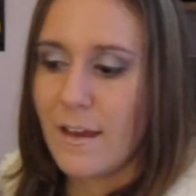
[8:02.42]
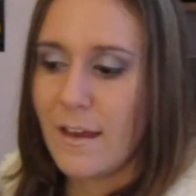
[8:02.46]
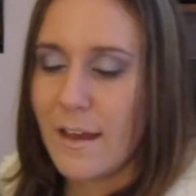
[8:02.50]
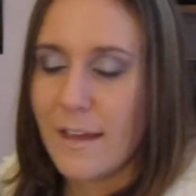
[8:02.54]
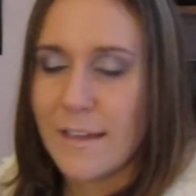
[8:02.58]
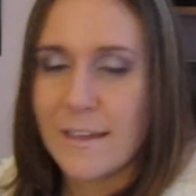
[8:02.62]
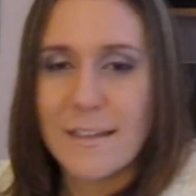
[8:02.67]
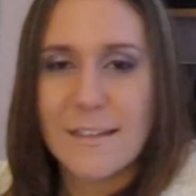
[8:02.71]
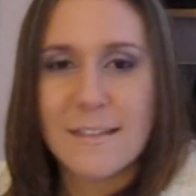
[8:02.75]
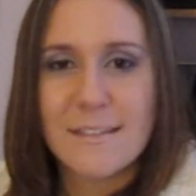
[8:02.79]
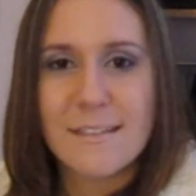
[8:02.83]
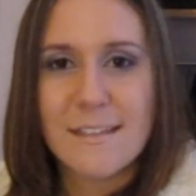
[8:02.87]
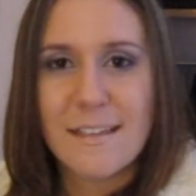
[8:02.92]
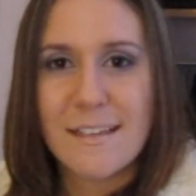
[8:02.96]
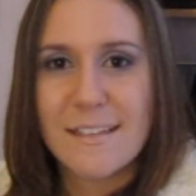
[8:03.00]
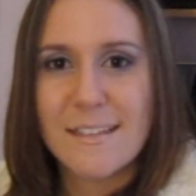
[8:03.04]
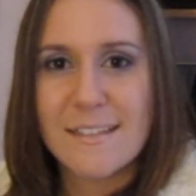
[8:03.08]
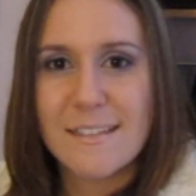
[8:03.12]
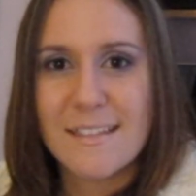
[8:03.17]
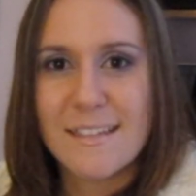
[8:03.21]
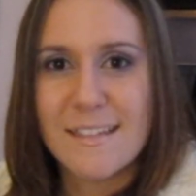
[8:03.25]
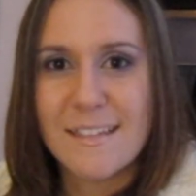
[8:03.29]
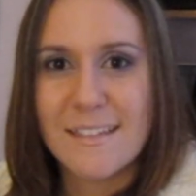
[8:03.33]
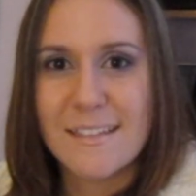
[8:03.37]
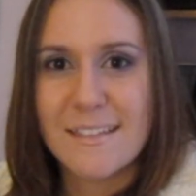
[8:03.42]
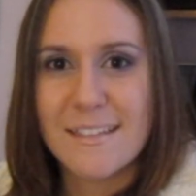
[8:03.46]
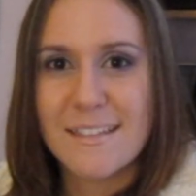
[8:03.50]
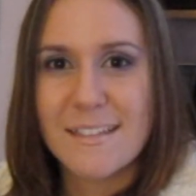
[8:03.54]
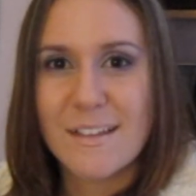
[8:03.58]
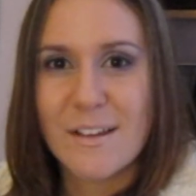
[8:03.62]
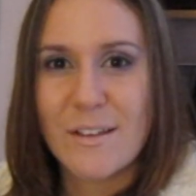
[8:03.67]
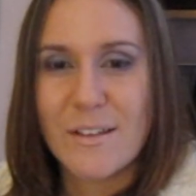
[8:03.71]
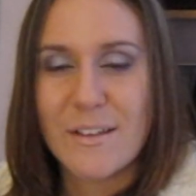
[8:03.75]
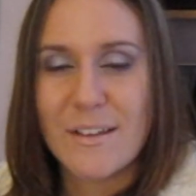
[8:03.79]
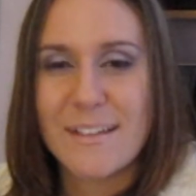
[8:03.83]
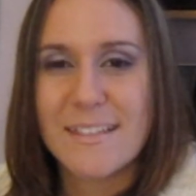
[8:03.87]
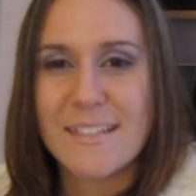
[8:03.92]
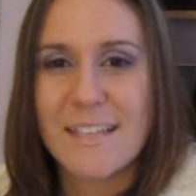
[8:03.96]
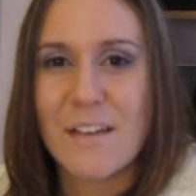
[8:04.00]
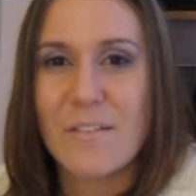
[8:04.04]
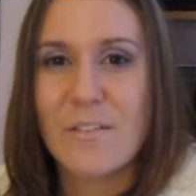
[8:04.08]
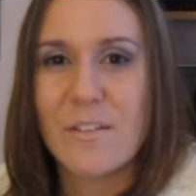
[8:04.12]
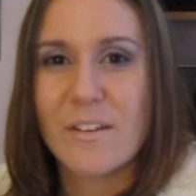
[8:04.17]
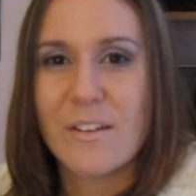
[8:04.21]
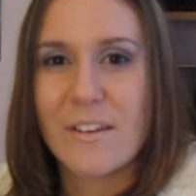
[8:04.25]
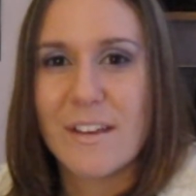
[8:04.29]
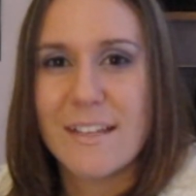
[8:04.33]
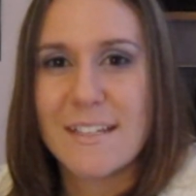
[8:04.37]
I guess that's it. So you guys have
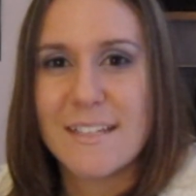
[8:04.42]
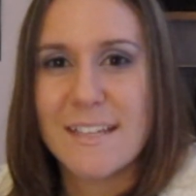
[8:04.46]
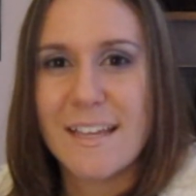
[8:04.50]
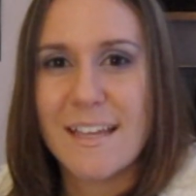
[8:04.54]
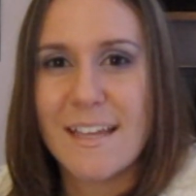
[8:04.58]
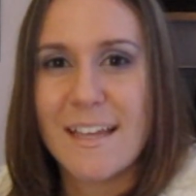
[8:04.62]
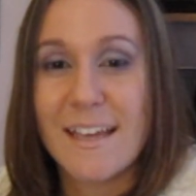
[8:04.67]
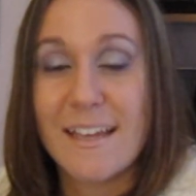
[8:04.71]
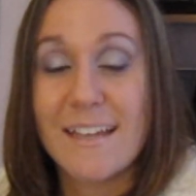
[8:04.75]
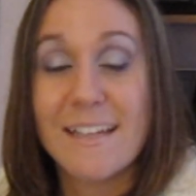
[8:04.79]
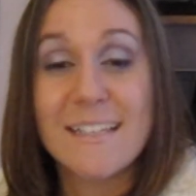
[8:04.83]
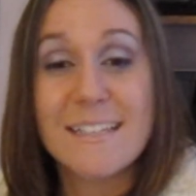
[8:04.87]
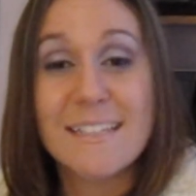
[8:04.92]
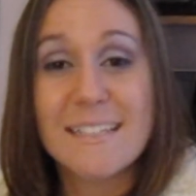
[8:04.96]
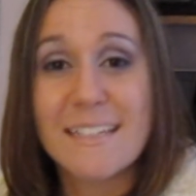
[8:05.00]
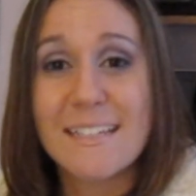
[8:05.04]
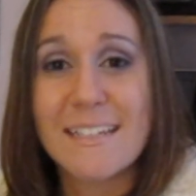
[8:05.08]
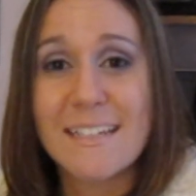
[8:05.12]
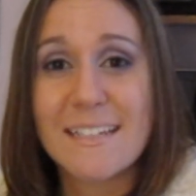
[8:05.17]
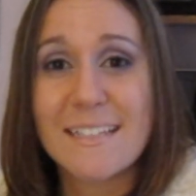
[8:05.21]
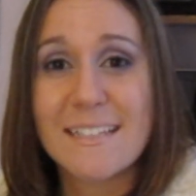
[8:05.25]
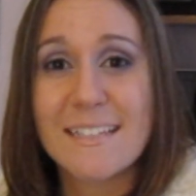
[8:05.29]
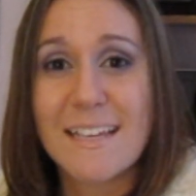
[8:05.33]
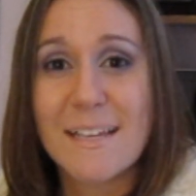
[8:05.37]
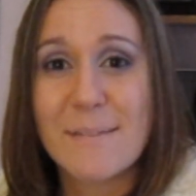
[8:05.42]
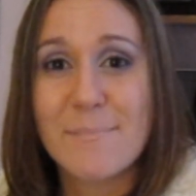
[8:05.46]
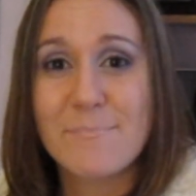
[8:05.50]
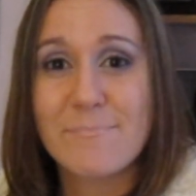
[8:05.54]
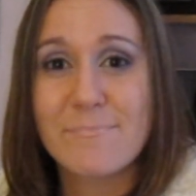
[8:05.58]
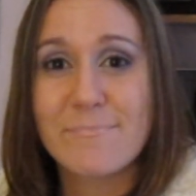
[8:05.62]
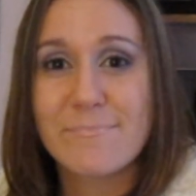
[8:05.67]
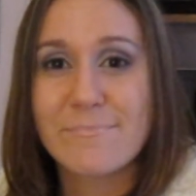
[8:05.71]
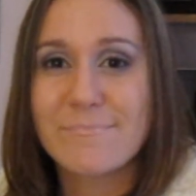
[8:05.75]
a great day, and I'll see you next time.